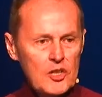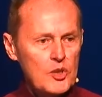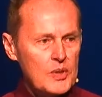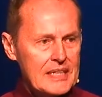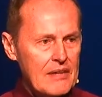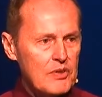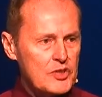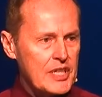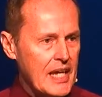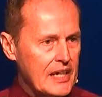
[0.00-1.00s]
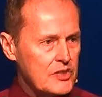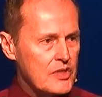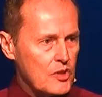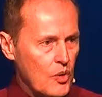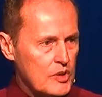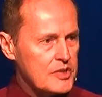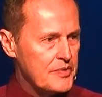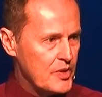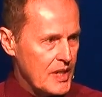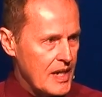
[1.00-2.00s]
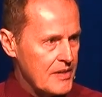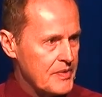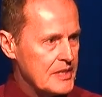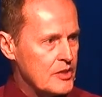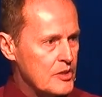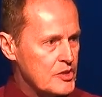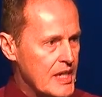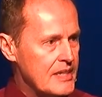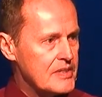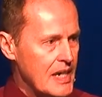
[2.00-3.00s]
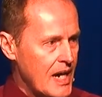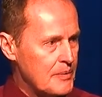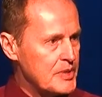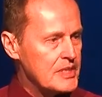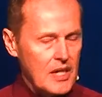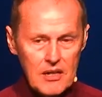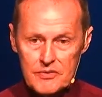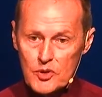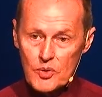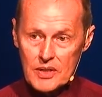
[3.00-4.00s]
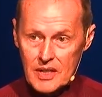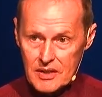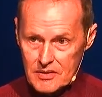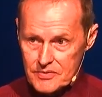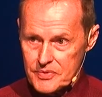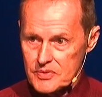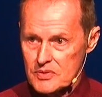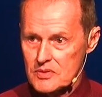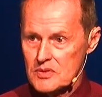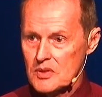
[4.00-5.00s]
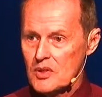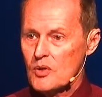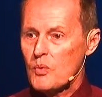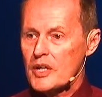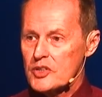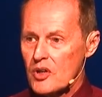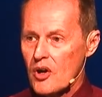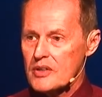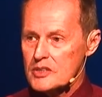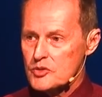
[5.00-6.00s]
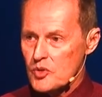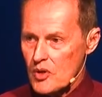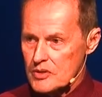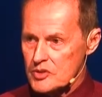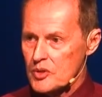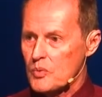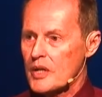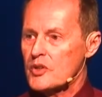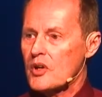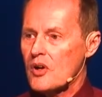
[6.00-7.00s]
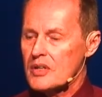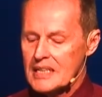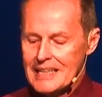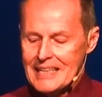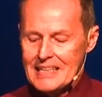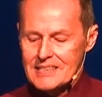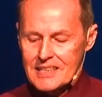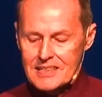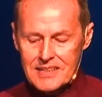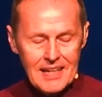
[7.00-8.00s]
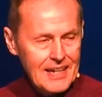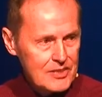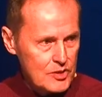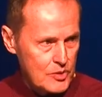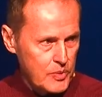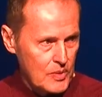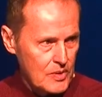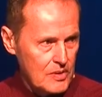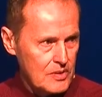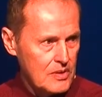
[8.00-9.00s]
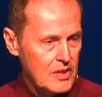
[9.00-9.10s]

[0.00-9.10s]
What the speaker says: You will never change the course of your life until you change the object of your love, what your heart is drawn to, what your heart is inclined toward.